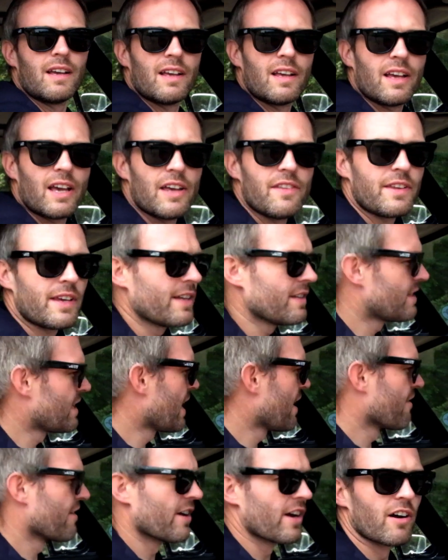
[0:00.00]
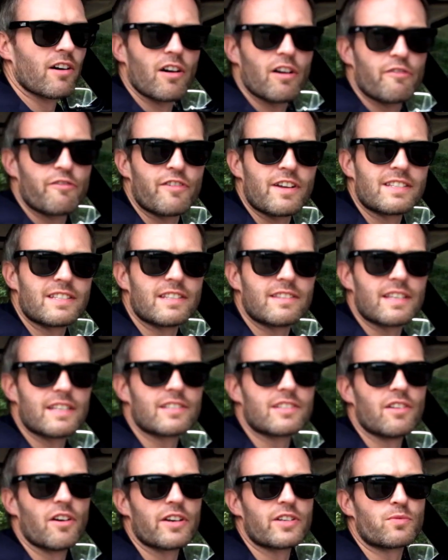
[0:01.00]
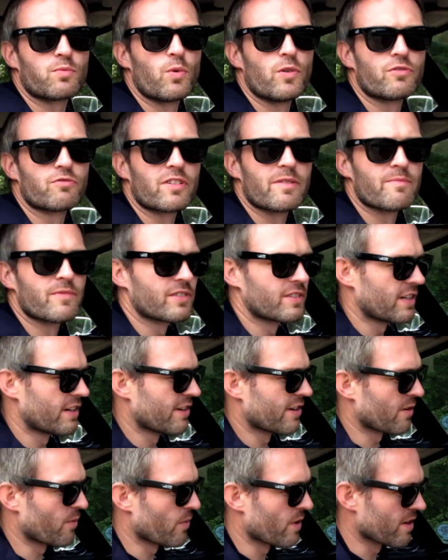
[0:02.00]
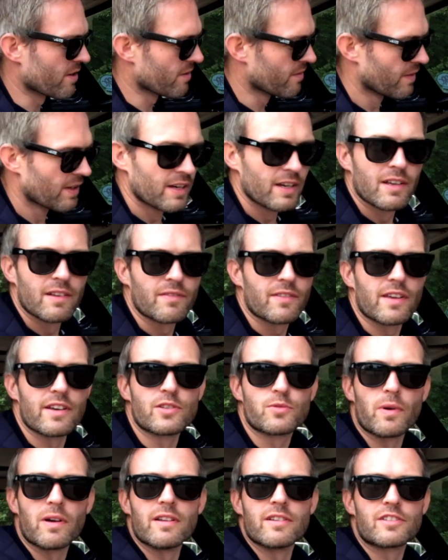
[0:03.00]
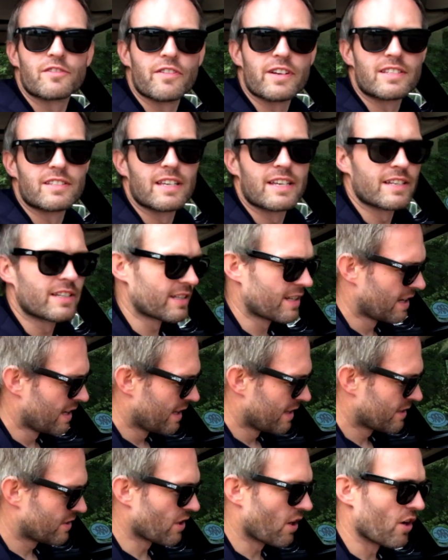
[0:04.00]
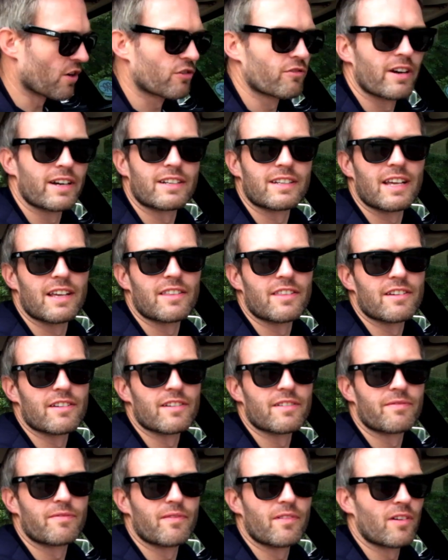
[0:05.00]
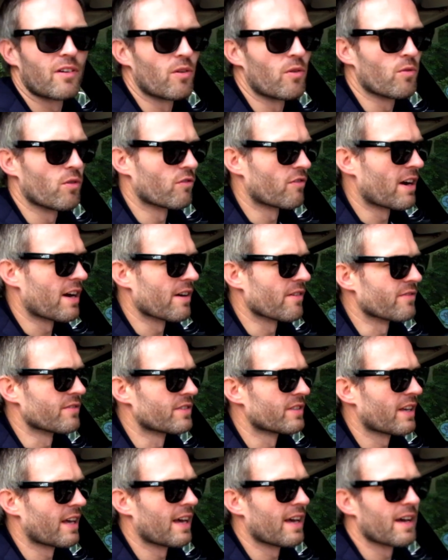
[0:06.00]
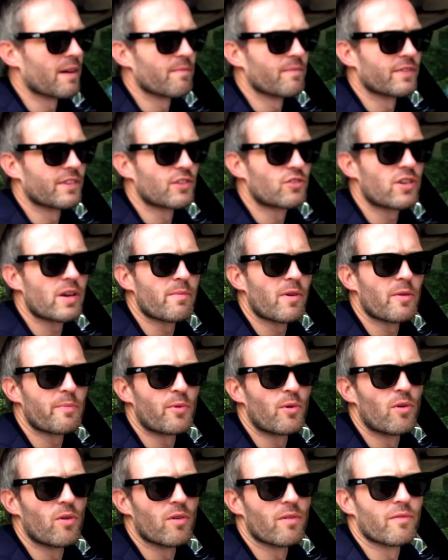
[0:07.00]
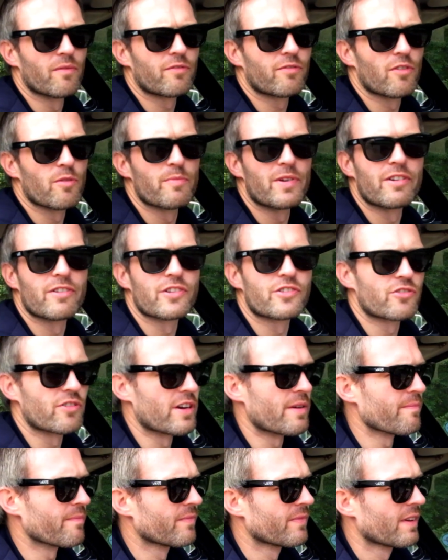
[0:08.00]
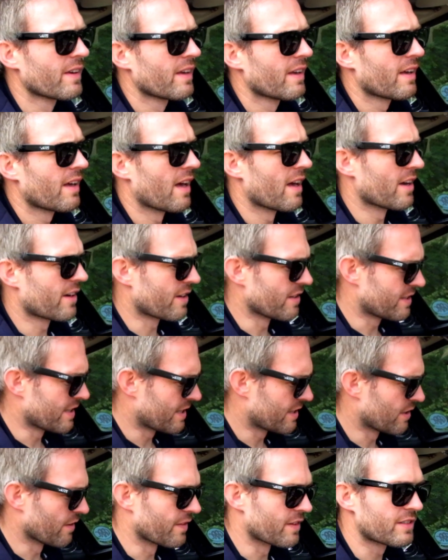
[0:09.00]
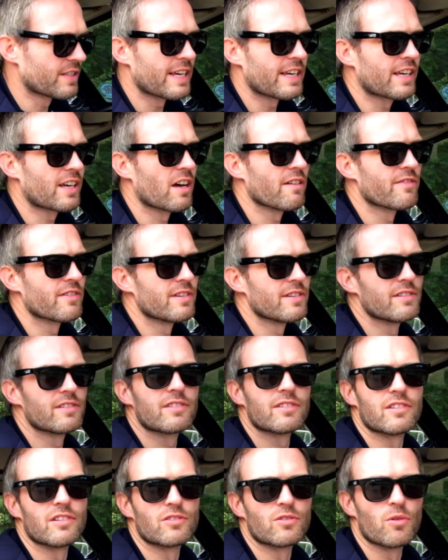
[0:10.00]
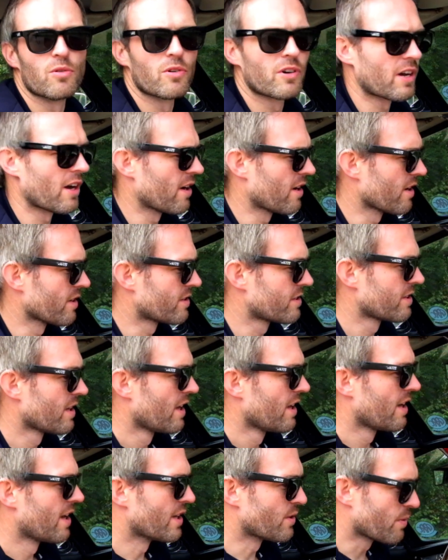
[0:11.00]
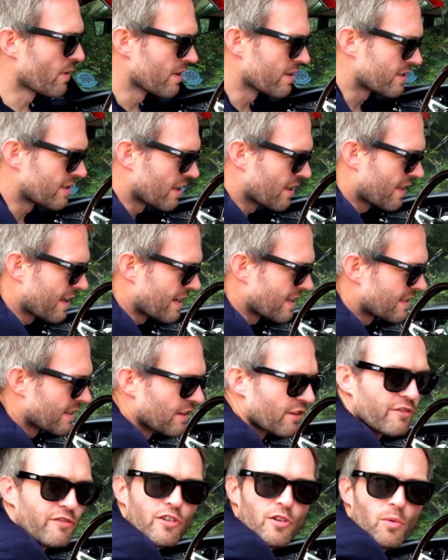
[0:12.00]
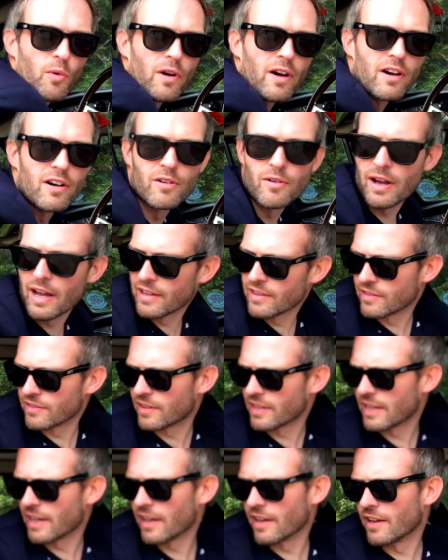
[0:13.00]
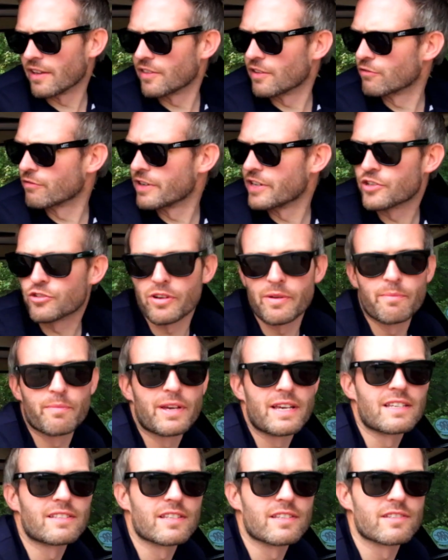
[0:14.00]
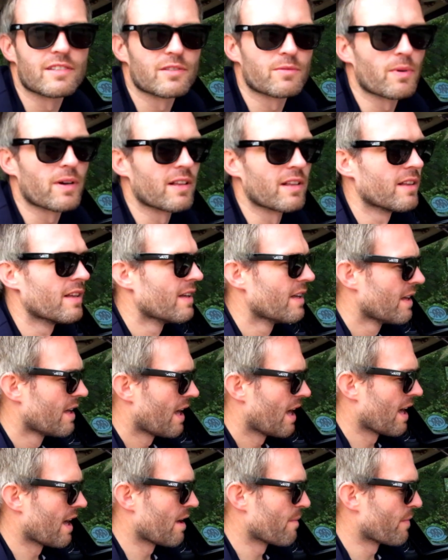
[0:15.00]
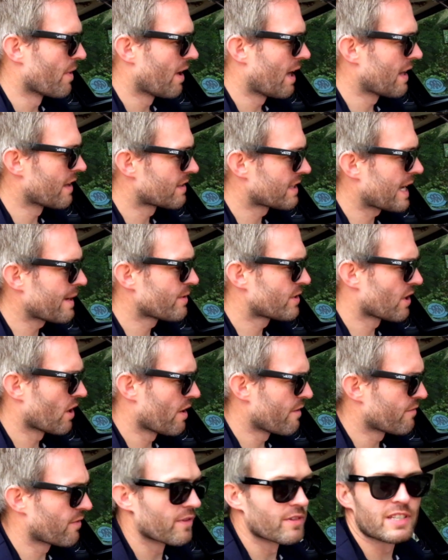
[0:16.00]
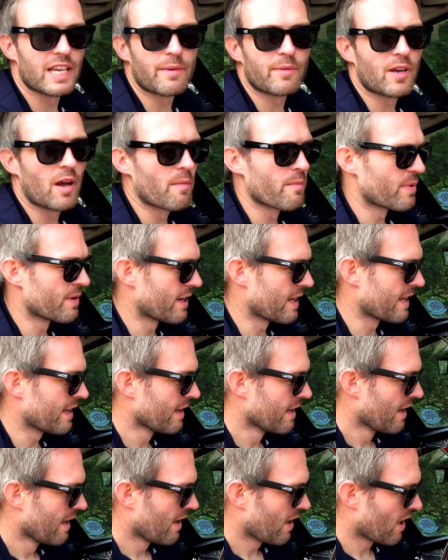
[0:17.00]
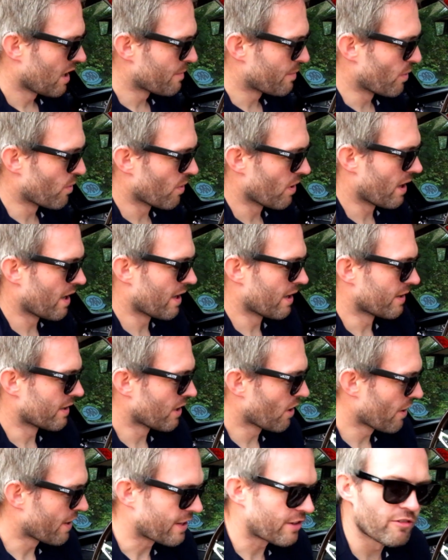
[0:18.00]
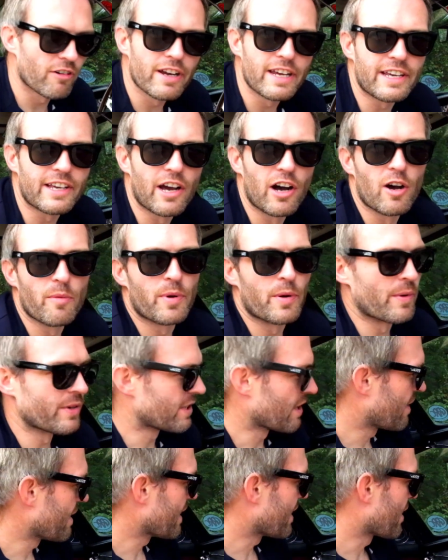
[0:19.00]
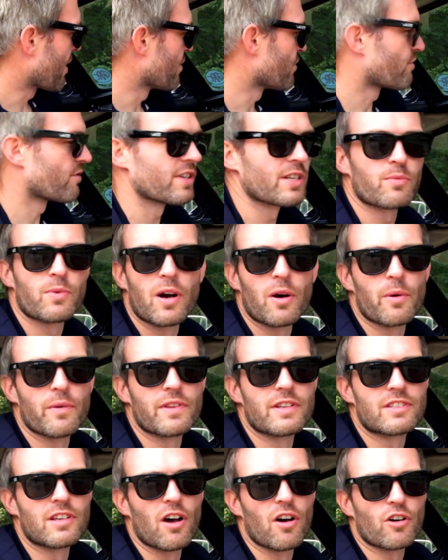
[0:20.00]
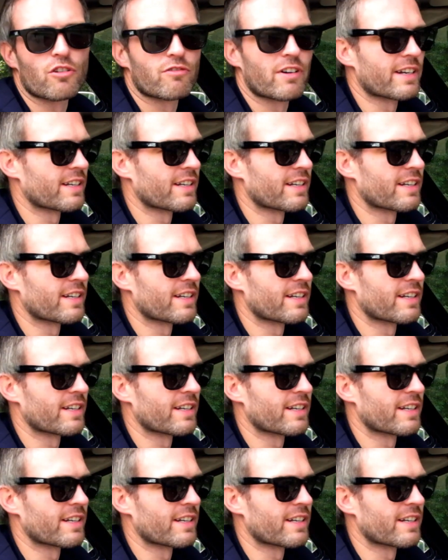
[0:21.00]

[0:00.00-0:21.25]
In the interior I've fitted this nice wood rim steering wheel, as well as fitted dark red leather all around. The trim I bought from Mirror Trim consisted of the seat covers, the door cards, as well as the things in the footwell and the rear trim pieces as well. At the same time, from the same company, I bought a light grey carpet, which I think goes really well with the dark red